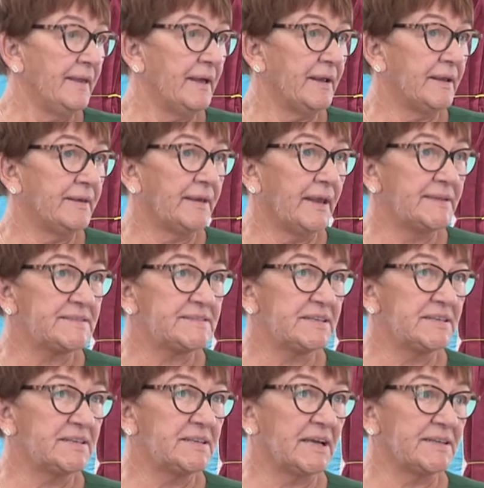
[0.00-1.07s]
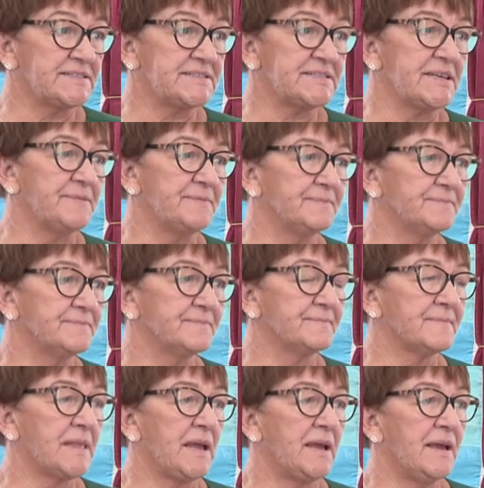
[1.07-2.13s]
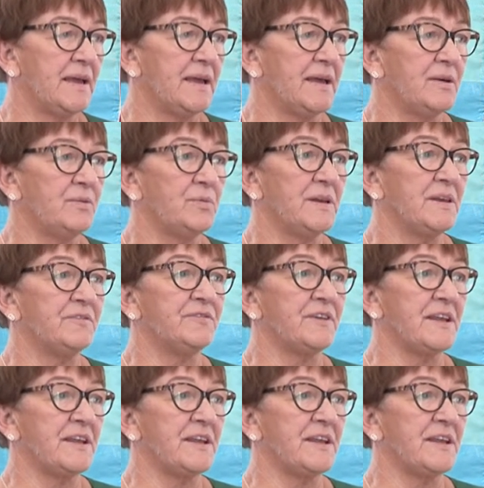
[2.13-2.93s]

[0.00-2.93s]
1990 when a